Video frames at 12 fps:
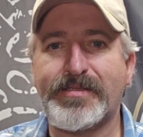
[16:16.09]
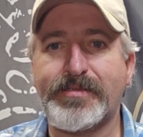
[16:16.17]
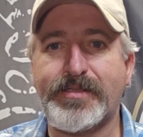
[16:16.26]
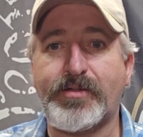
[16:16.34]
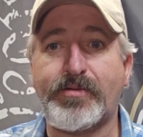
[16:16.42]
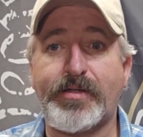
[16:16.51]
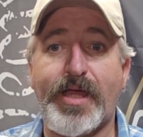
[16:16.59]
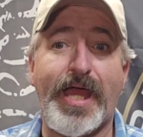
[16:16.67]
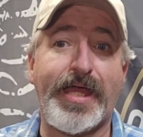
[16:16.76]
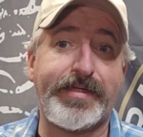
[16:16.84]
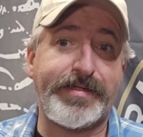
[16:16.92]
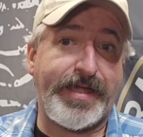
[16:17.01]
You know,
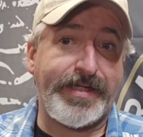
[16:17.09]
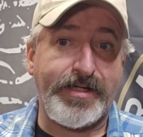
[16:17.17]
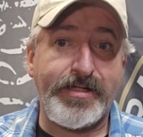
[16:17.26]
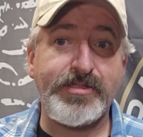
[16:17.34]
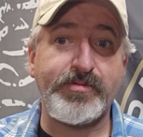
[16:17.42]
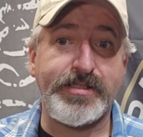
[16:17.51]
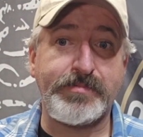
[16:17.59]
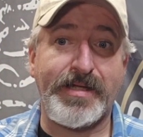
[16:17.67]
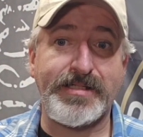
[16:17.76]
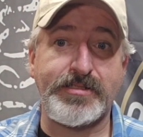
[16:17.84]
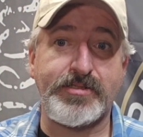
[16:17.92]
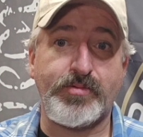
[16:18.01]
I also
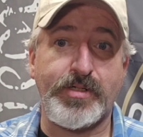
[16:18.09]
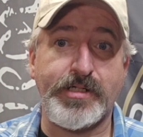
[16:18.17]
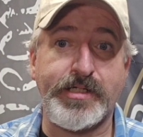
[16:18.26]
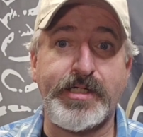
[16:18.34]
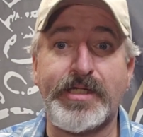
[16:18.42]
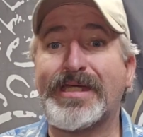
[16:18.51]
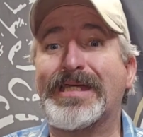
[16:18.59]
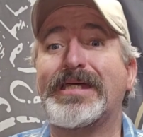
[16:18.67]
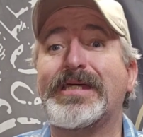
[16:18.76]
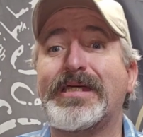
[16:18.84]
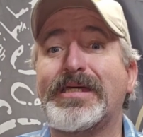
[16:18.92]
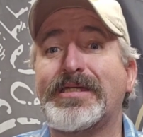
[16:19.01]
expect it to work
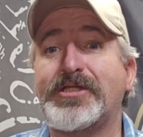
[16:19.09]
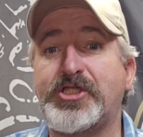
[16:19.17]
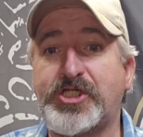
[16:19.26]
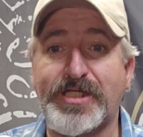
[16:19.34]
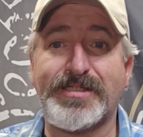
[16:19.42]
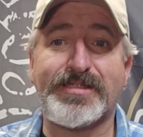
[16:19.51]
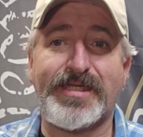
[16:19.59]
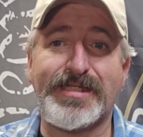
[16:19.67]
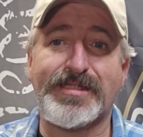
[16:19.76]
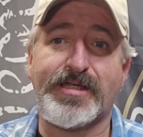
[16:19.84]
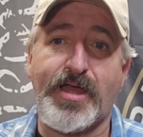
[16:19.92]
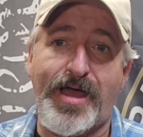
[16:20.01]
just like
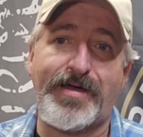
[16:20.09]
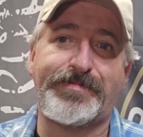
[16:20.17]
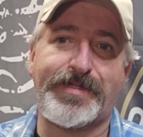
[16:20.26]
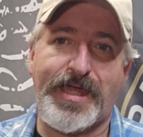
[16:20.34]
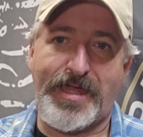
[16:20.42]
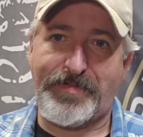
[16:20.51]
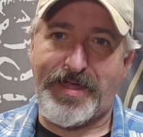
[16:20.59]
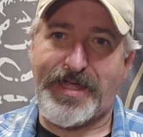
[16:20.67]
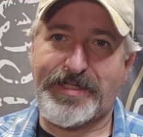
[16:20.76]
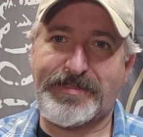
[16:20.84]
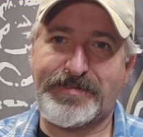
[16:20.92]
the coffee I buy.